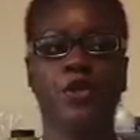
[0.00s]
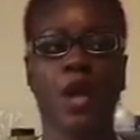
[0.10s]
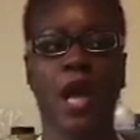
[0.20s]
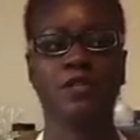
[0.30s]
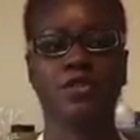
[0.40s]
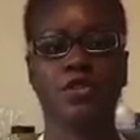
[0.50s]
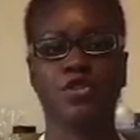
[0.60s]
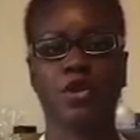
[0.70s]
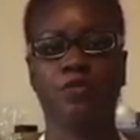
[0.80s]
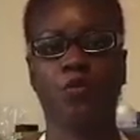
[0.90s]
you ask
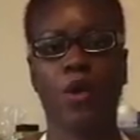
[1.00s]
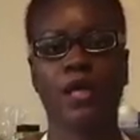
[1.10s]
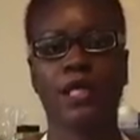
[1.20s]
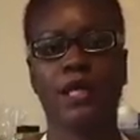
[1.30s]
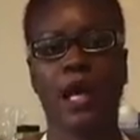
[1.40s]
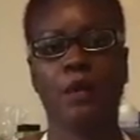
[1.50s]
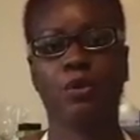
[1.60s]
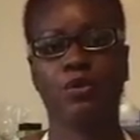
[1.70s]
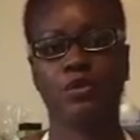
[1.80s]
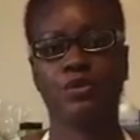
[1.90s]
yourself, what can
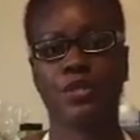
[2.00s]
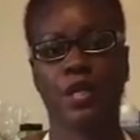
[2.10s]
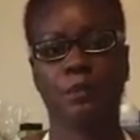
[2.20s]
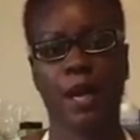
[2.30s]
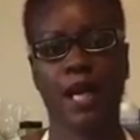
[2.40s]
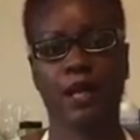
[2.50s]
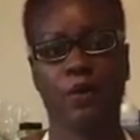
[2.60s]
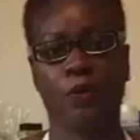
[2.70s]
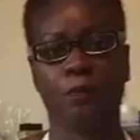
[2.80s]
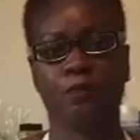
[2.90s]
I produce in my
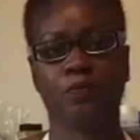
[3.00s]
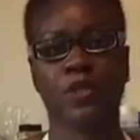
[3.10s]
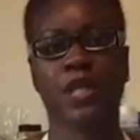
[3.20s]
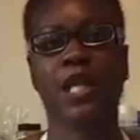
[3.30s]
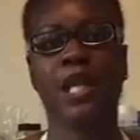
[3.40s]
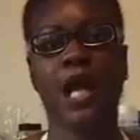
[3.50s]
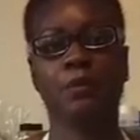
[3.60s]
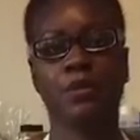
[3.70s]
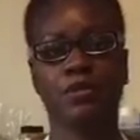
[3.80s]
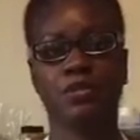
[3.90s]
home? Can
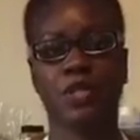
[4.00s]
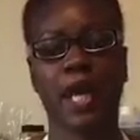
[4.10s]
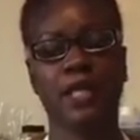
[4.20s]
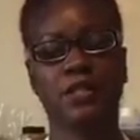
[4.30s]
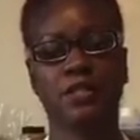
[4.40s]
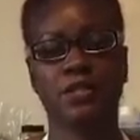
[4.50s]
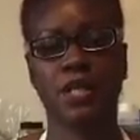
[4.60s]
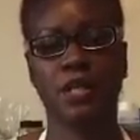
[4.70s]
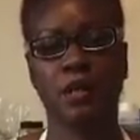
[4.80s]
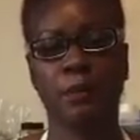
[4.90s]
I produce
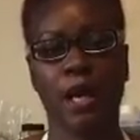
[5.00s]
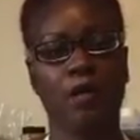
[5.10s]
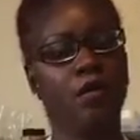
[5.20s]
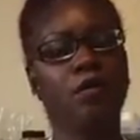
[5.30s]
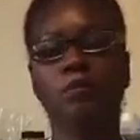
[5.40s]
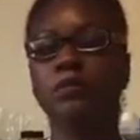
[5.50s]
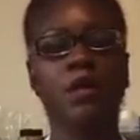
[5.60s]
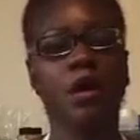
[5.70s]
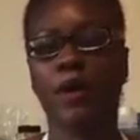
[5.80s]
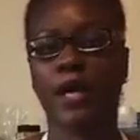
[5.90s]
cottonseed in my home?
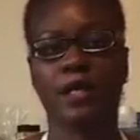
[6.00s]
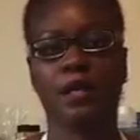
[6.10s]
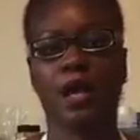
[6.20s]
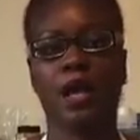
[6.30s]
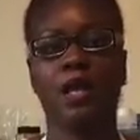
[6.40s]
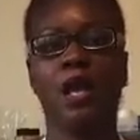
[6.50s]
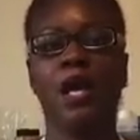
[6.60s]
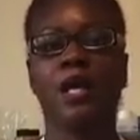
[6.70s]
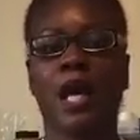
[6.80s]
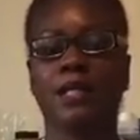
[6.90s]
No, I cannot.
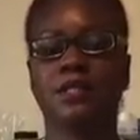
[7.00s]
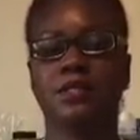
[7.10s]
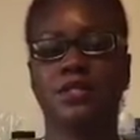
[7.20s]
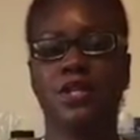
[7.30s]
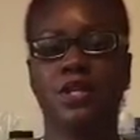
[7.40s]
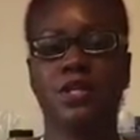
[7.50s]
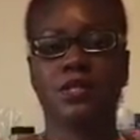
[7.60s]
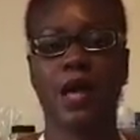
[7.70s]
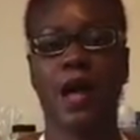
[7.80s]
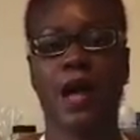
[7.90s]
Cottonseed
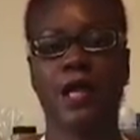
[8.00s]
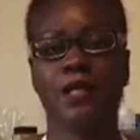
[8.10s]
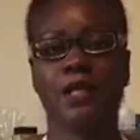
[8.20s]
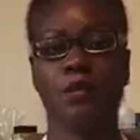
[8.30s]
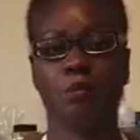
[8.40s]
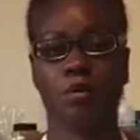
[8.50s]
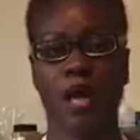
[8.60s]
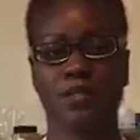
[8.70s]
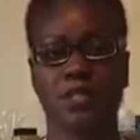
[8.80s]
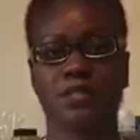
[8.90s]
is highly
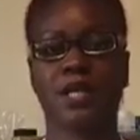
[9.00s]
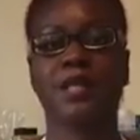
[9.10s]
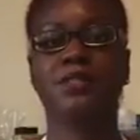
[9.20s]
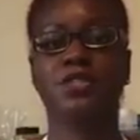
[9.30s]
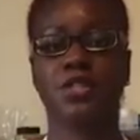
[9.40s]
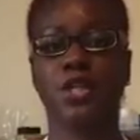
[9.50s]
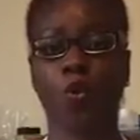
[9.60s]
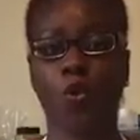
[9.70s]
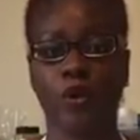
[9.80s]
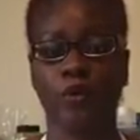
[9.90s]
processed.
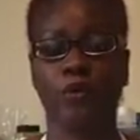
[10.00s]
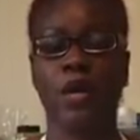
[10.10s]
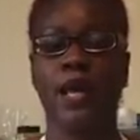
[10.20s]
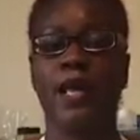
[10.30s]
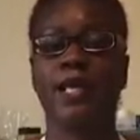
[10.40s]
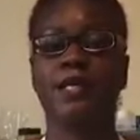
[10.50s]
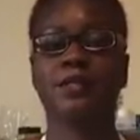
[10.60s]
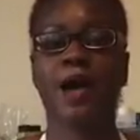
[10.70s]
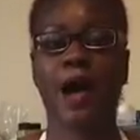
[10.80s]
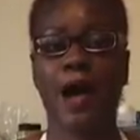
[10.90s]
Cottonseed oil
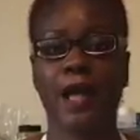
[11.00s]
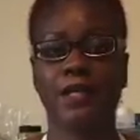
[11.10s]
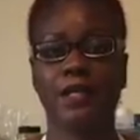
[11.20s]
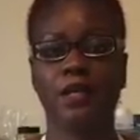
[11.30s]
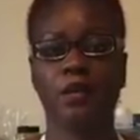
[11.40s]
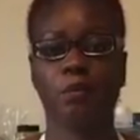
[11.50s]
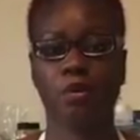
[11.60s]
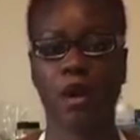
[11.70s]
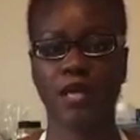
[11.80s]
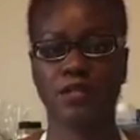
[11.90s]
is highly
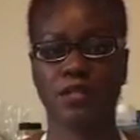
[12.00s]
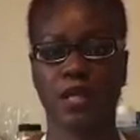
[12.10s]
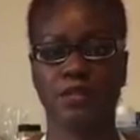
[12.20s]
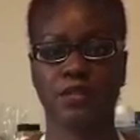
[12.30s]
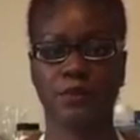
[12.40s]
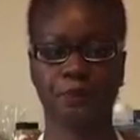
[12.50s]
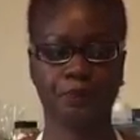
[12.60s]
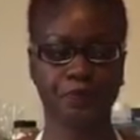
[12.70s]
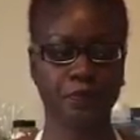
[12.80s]
processed.